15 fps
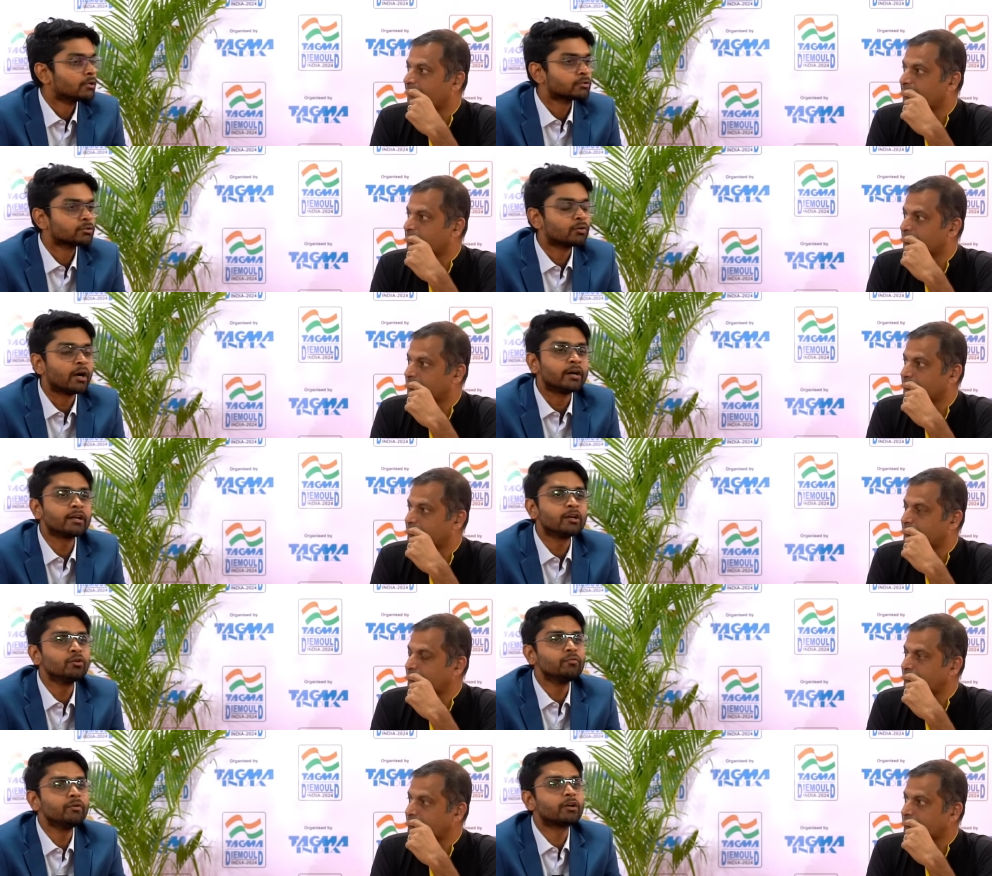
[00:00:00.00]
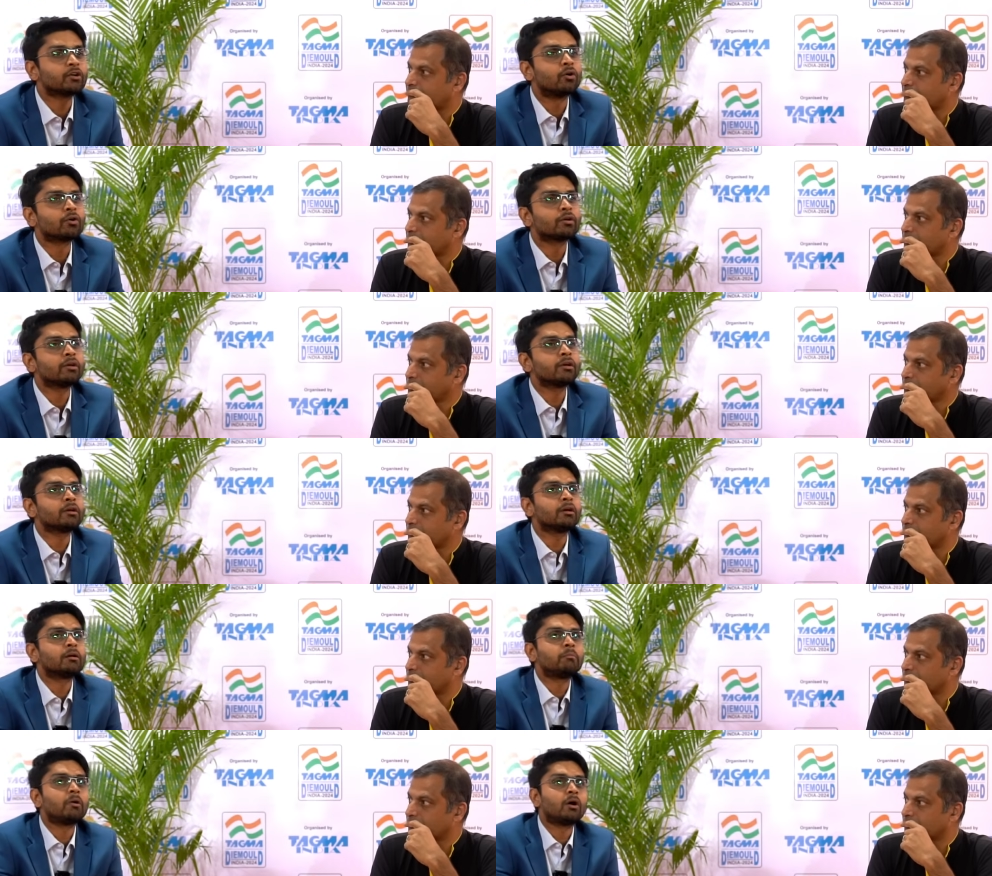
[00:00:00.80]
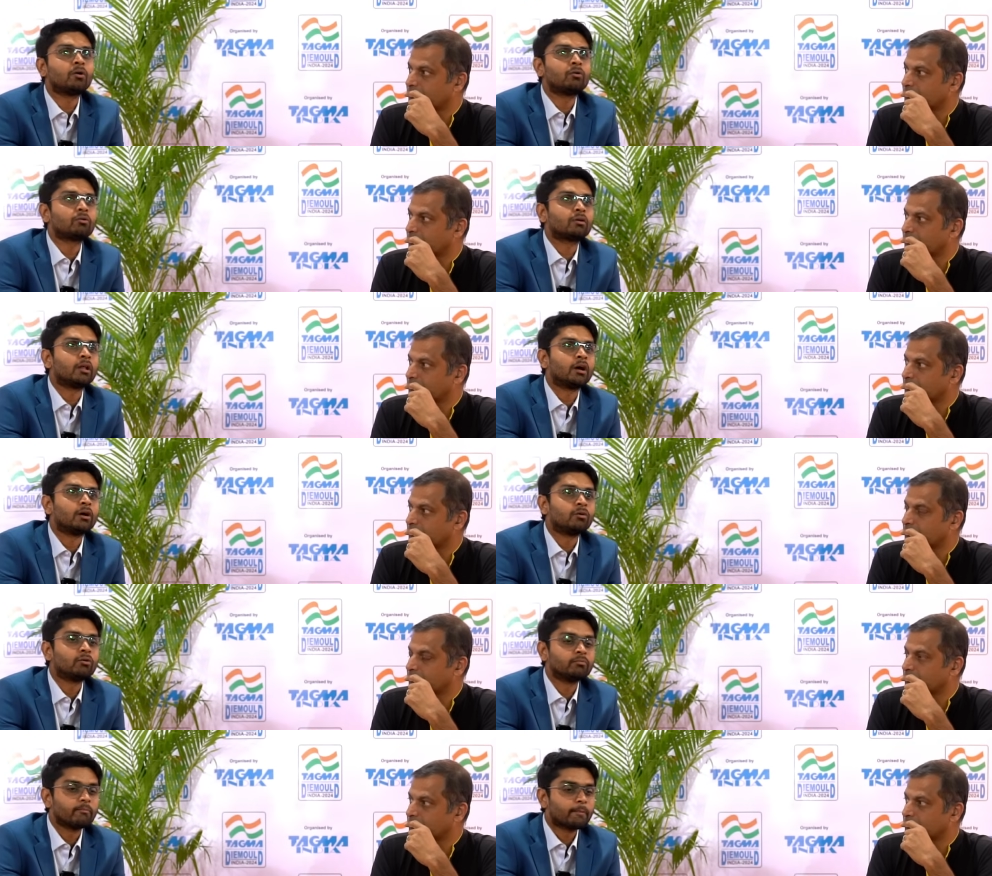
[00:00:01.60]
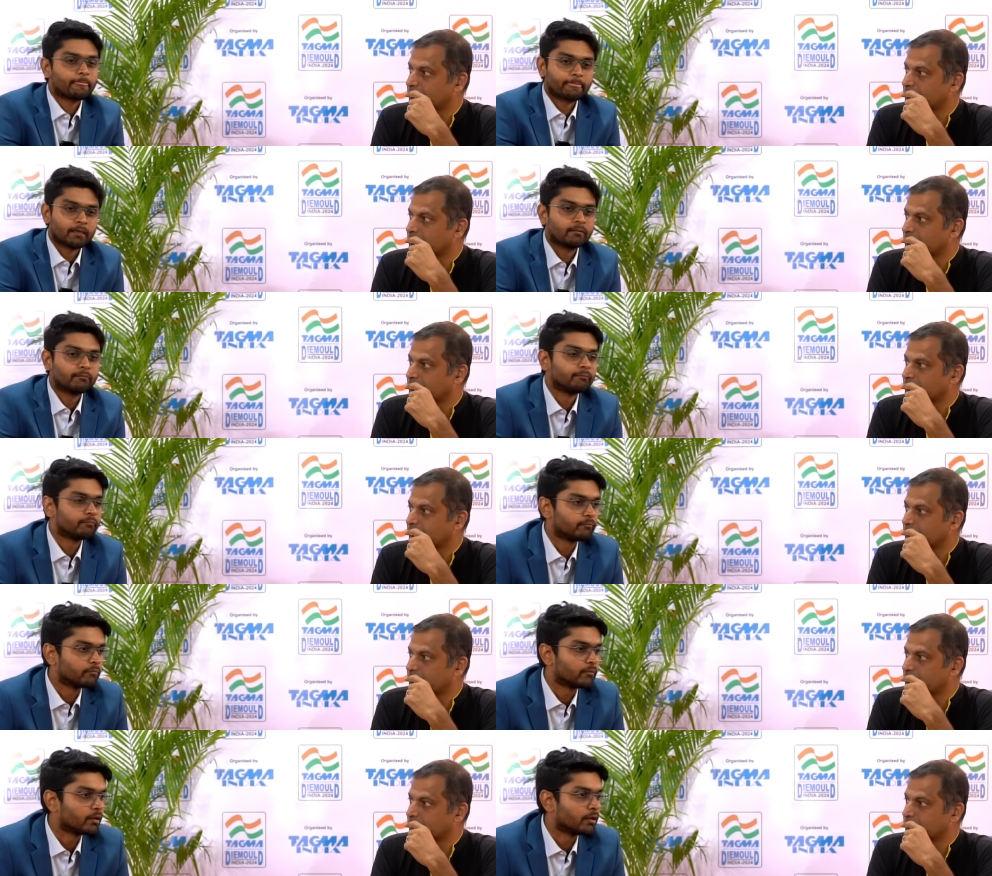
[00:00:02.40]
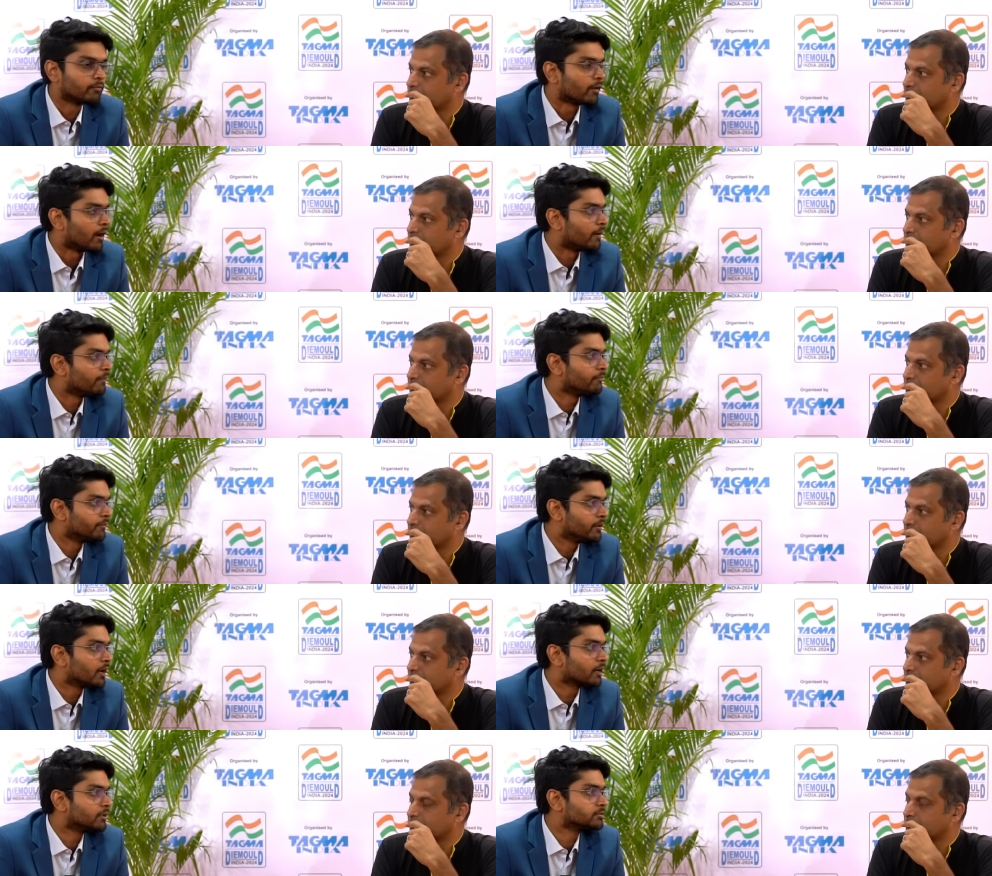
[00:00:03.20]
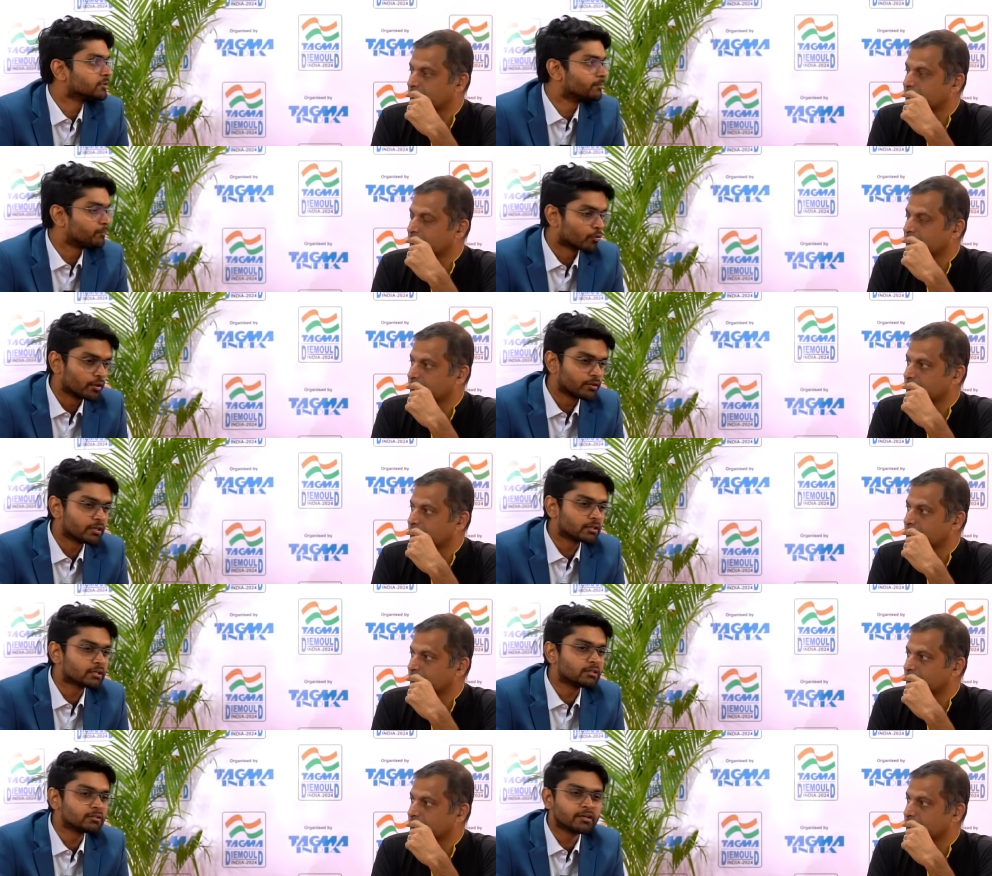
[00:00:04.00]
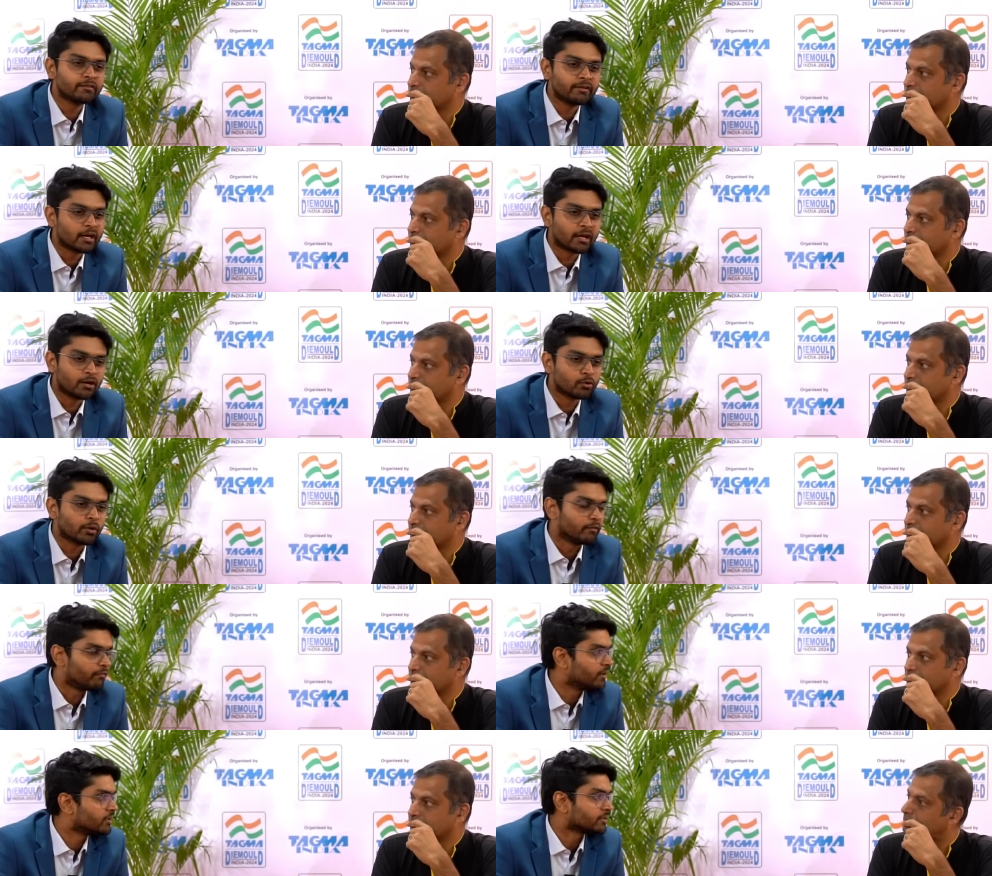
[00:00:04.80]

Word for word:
Speaker 1: So I tell you, we are talking about now, if I, we are concerned, Purohit is concerned, we are into every